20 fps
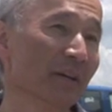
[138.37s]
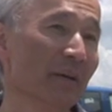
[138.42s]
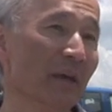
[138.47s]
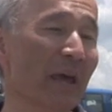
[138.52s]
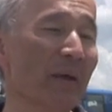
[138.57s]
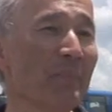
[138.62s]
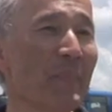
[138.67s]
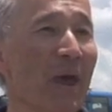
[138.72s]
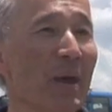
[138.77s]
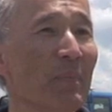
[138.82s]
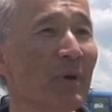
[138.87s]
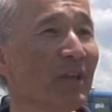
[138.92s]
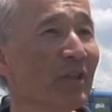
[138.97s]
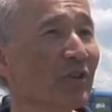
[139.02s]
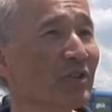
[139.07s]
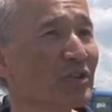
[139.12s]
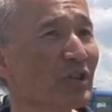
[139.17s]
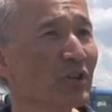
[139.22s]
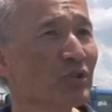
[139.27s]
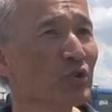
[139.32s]
It may be
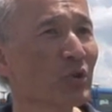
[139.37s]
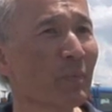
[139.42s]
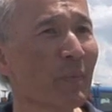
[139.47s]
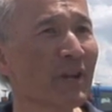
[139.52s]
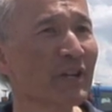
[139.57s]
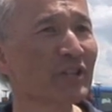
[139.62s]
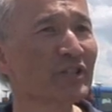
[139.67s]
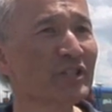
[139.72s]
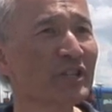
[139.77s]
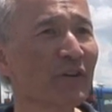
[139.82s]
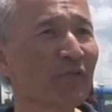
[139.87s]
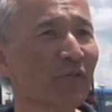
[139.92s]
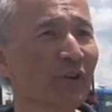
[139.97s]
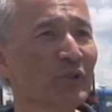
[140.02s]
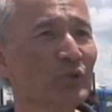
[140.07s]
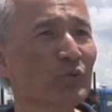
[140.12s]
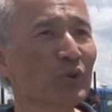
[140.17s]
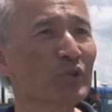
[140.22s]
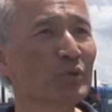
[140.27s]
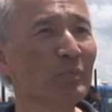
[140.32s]
there's a tremendous
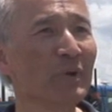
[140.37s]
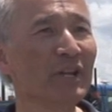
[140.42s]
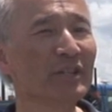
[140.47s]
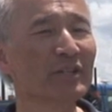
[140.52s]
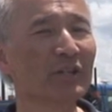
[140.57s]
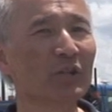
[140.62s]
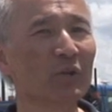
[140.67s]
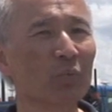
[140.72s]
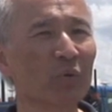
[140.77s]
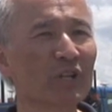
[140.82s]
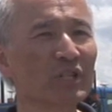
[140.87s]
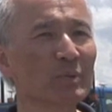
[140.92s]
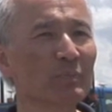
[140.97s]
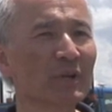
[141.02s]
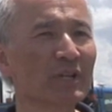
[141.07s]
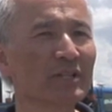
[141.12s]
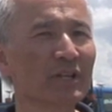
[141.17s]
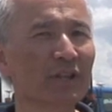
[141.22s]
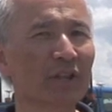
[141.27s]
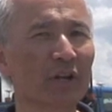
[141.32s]
difference, which means that the wind
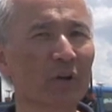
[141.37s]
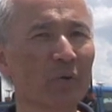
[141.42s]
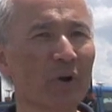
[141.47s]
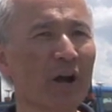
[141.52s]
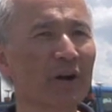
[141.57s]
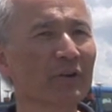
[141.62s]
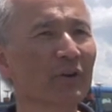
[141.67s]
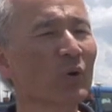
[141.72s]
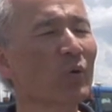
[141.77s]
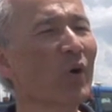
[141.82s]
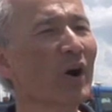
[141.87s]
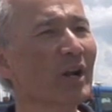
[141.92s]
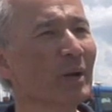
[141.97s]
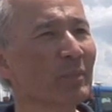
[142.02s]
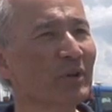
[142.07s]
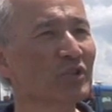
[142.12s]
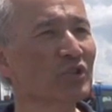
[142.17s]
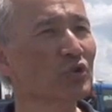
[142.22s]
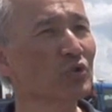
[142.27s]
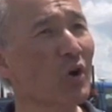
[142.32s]
speeds at the ground are quite a
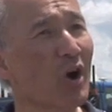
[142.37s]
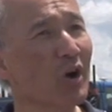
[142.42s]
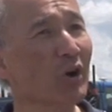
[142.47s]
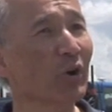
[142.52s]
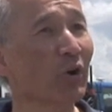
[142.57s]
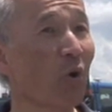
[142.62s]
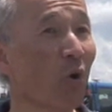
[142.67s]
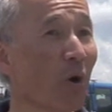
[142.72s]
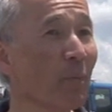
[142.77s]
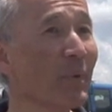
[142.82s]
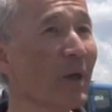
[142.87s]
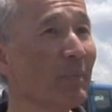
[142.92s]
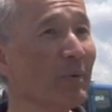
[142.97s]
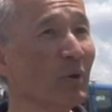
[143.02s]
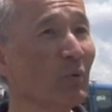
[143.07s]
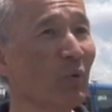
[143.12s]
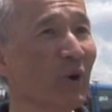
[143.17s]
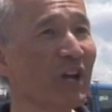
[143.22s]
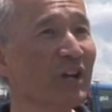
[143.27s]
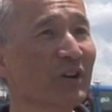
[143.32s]
bit stronger or
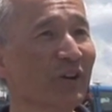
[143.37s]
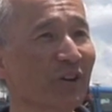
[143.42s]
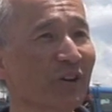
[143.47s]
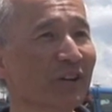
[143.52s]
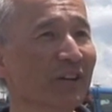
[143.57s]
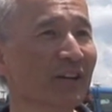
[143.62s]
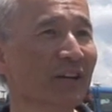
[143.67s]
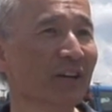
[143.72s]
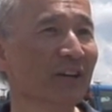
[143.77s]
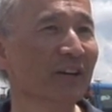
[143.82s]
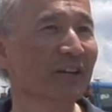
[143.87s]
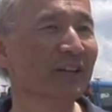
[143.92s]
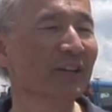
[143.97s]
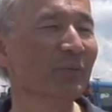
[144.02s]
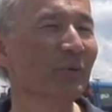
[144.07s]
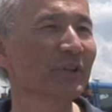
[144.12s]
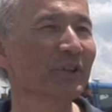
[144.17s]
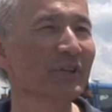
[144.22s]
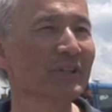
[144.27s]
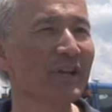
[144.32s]
maybe weaker
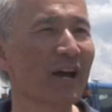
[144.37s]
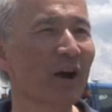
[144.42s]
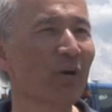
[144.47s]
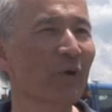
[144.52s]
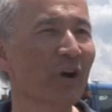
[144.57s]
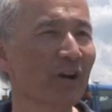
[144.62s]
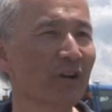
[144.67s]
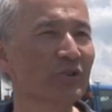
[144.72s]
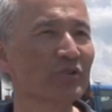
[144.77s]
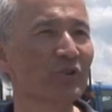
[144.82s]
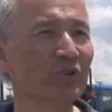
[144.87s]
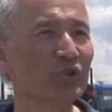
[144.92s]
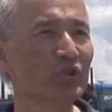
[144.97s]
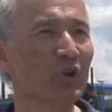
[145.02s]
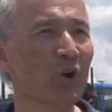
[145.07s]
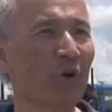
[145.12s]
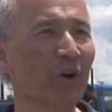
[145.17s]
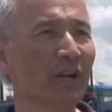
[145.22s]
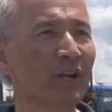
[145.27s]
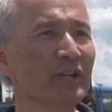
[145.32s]
than what the Dow radars are
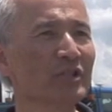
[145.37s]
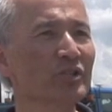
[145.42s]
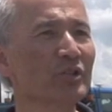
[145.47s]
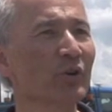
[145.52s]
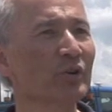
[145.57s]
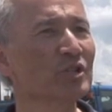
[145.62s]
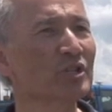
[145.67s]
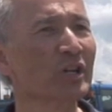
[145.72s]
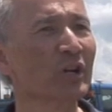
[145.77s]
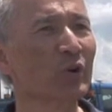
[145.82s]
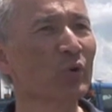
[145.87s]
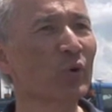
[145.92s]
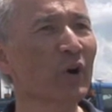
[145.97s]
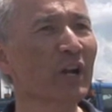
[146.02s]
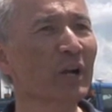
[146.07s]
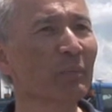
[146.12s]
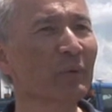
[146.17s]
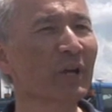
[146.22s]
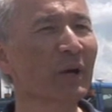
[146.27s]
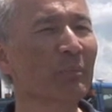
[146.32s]
showing. And so it's
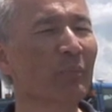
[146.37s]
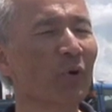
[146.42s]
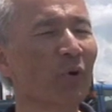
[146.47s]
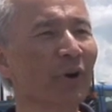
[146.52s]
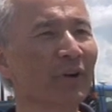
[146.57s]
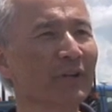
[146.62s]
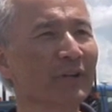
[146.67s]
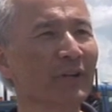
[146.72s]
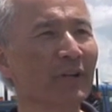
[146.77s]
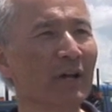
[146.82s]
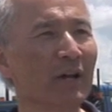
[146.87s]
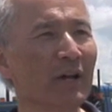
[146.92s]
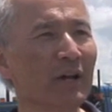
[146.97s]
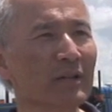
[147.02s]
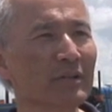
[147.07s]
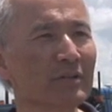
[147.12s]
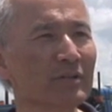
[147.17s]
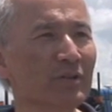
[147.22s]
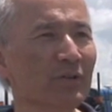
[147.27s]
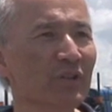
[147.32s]
incredibly important
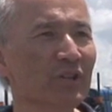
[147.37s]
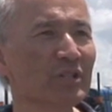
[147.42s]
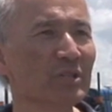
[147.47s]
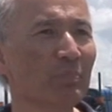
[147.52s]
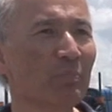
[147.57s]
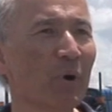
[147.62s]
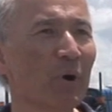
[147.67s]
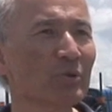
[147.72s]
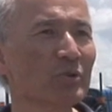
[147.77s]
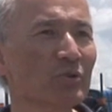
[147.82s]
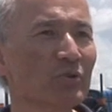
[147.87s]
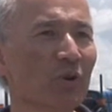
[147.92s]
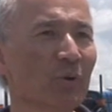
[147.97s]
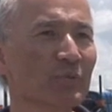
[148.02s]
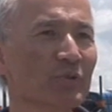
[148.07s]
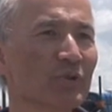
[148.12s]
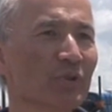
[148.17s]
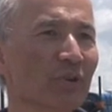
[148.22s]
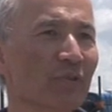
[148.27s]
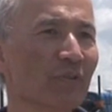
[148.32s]
to do these
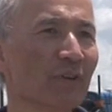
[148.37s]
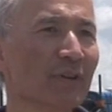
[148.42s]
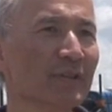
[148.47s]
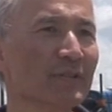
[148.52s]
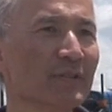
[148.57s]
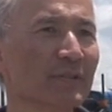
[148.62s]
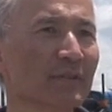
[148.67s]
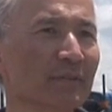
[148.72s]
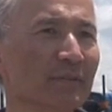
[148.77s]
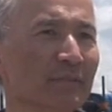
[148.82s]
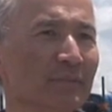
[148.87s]
post-storm surveys.